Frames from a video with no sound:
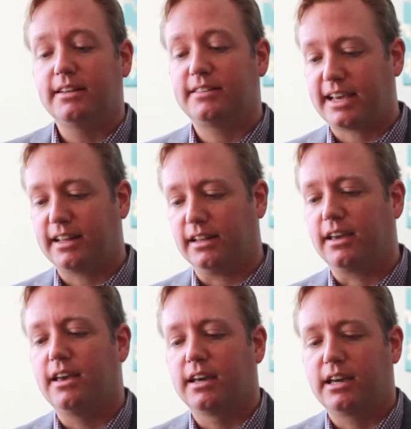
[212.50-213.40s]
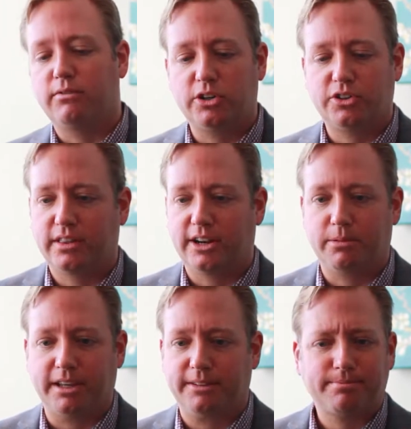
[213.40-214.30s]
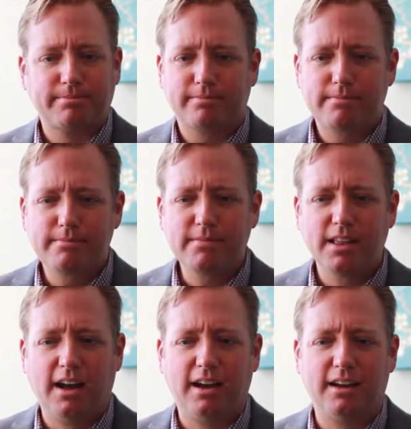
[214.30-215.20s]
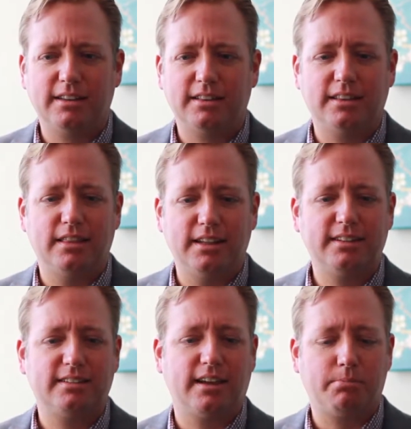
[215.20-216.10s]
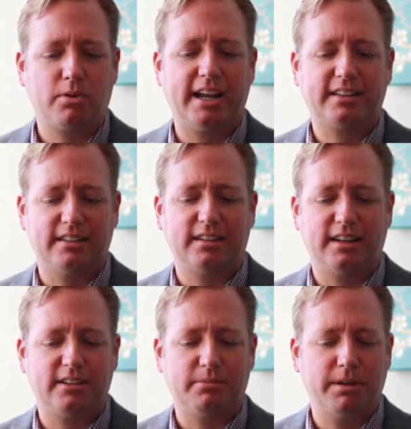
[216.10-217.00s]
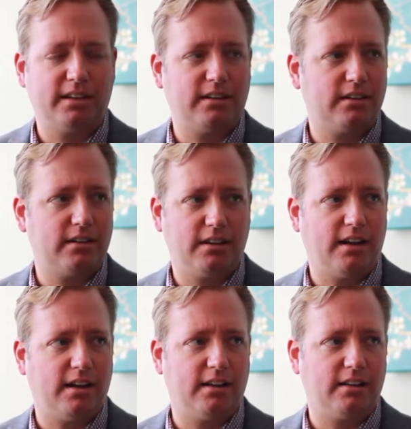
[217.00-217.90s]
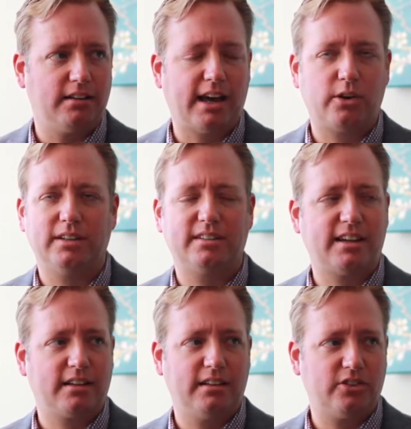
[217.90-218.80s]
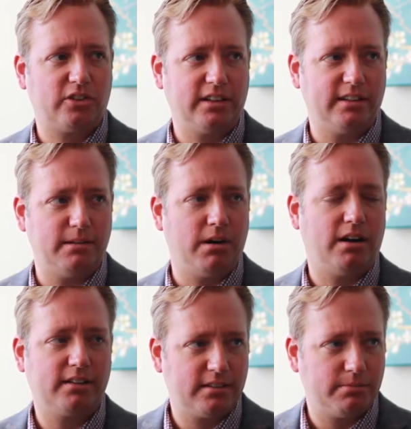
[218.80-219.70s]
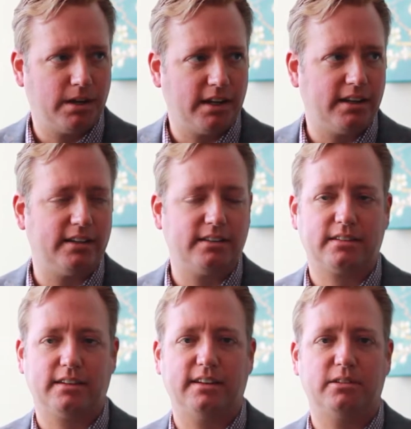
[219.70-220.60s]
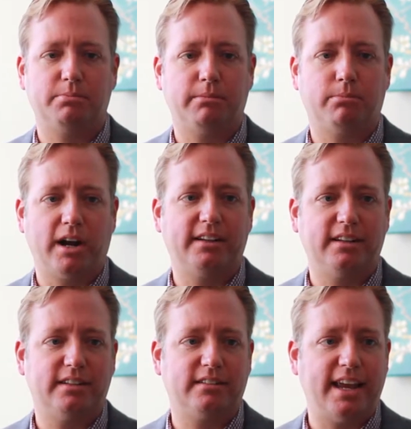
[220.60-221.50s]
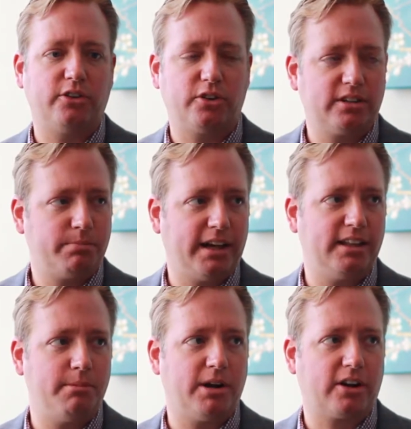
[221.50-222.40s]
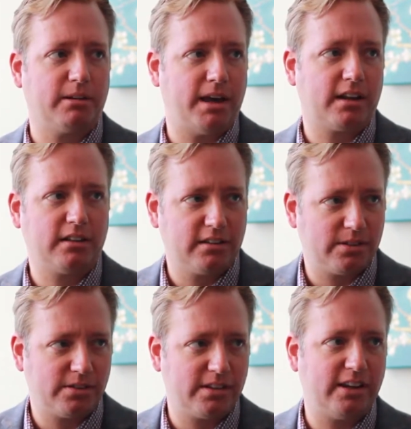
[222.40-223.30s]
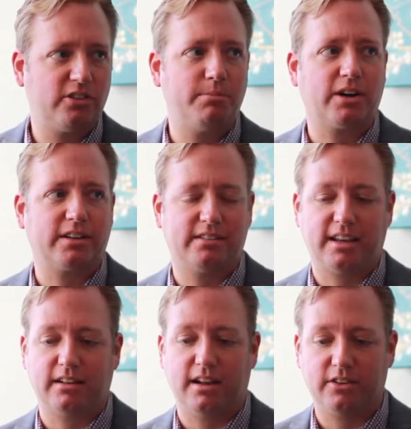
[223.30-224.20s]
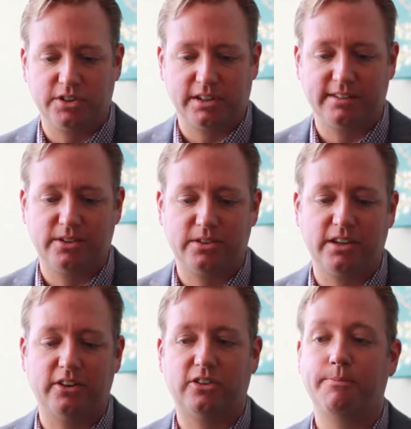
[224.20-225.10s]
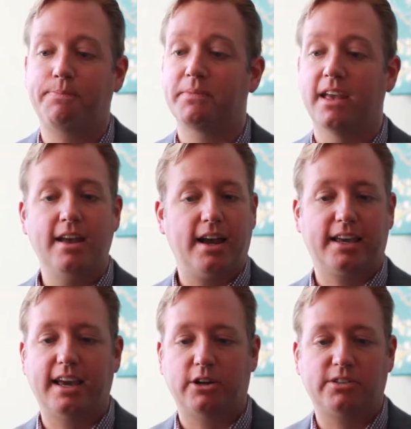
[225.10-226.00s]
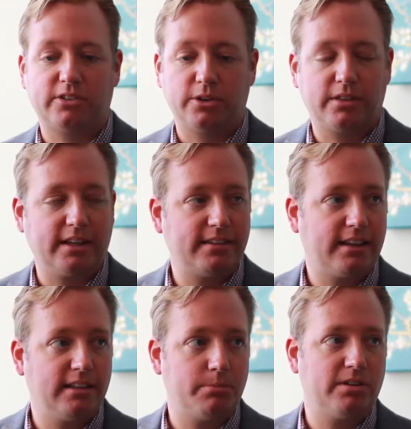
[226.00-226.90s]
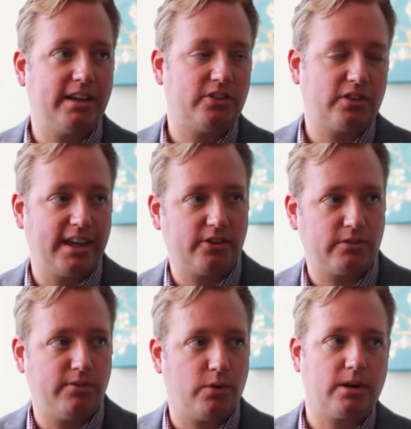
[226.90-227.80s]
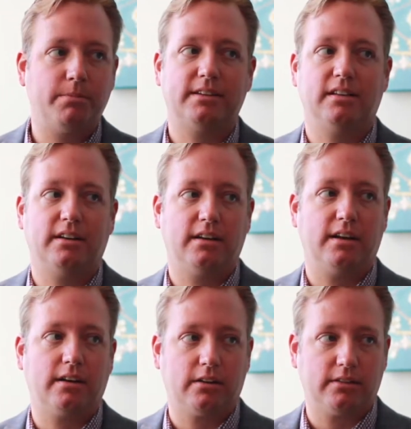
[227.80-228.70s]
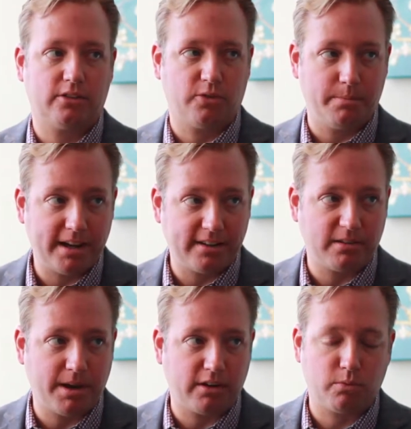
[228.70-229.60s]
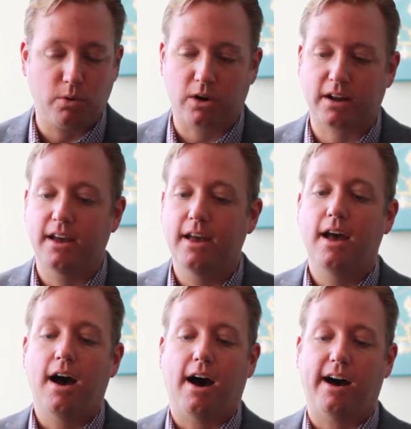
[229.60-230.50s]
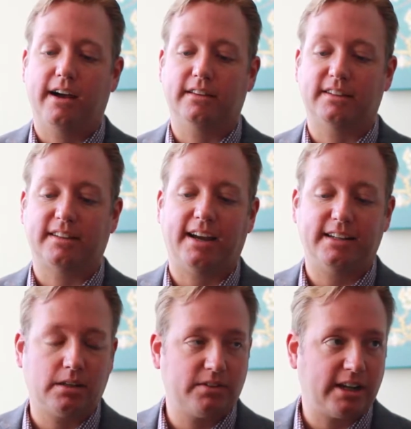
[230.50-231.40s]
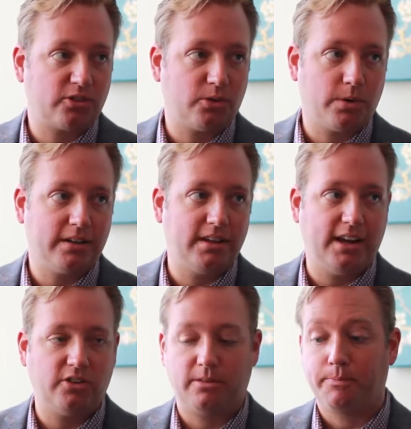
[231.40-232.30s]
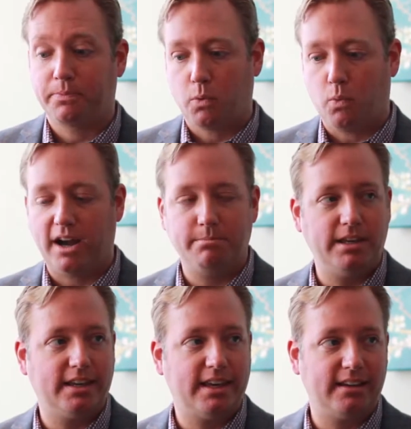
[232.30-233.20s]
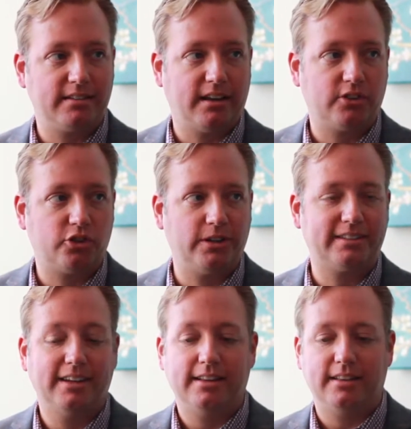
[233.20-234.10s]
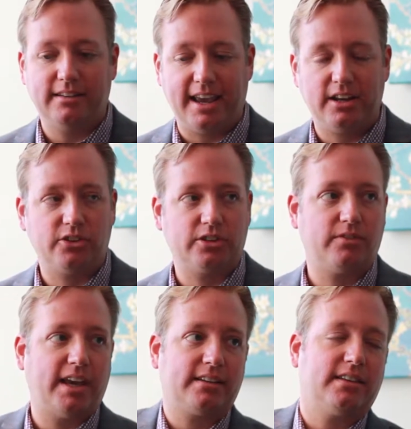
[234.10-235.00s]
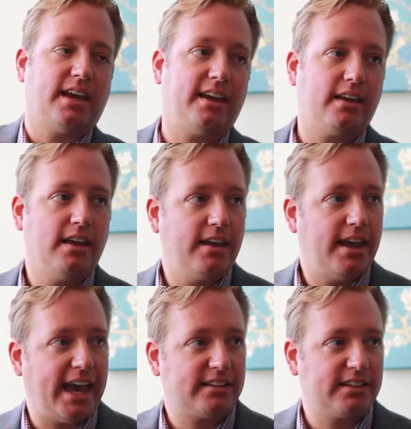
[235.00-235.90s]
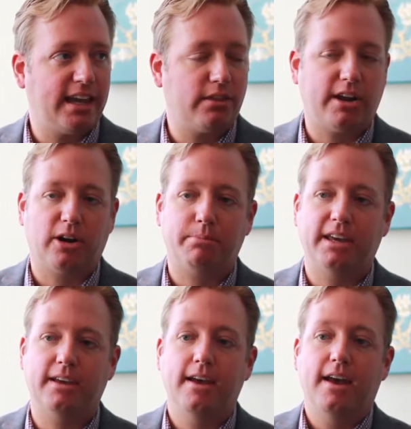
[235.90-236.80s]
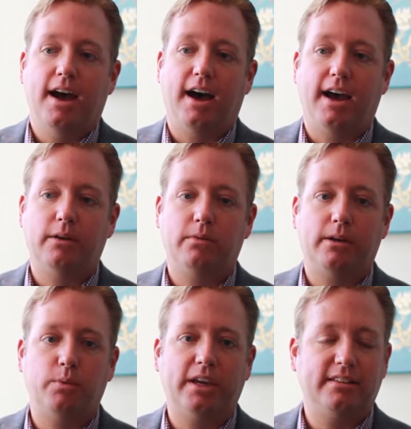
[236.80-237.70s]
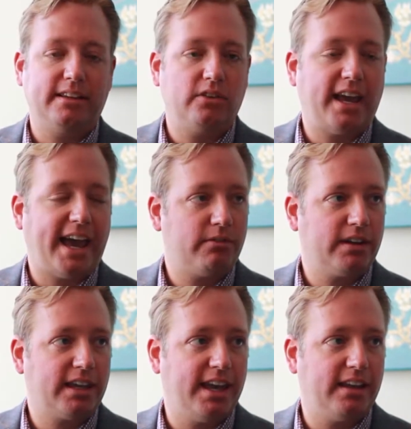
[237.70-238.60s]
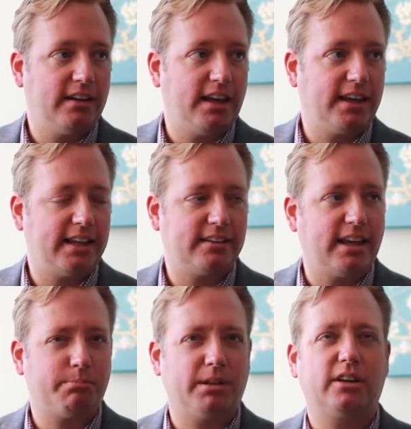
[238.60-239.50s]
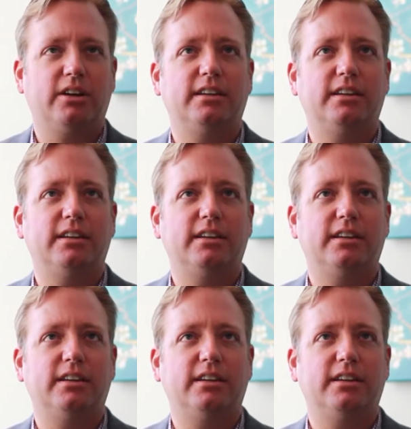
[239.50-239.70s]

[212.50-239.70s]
secondly, conversion therapy. This is a practice that has been not only psychologically debunked, but it has been branded as dangerous by the American Medical Association, American Psychological Association. Again, our sister think tank, Liberty Education Forum, has done a tremendous amount of work on the science of sexual orientation, why being gay is not a choice, the dangers of ex-gay therapy, and we continue to advocate against that. But there